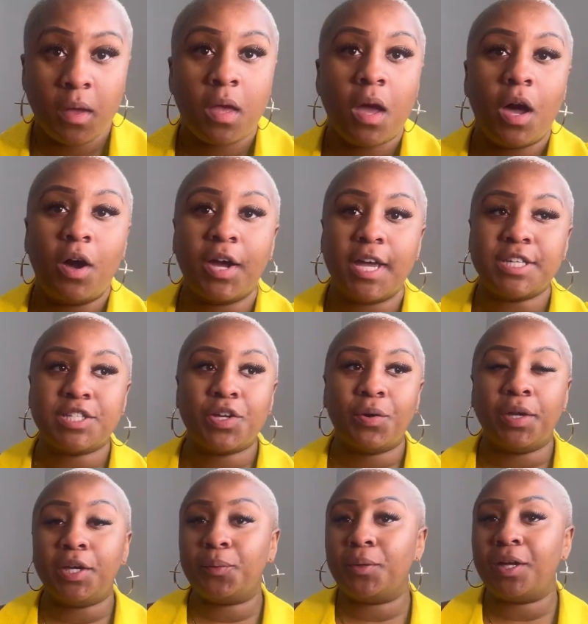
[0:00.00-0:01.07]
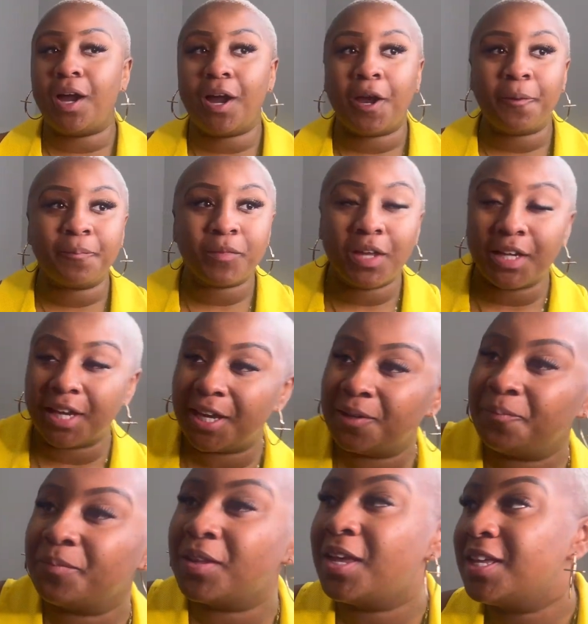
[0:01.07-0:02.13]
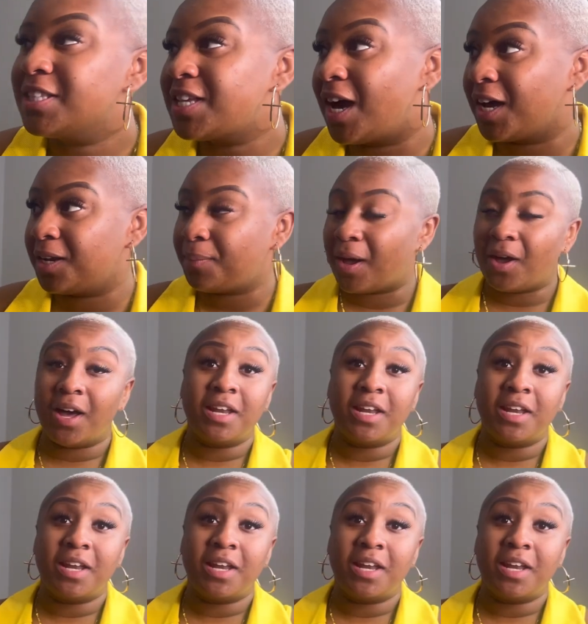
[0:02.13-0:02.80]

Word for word: Okay, so here we are again, talking about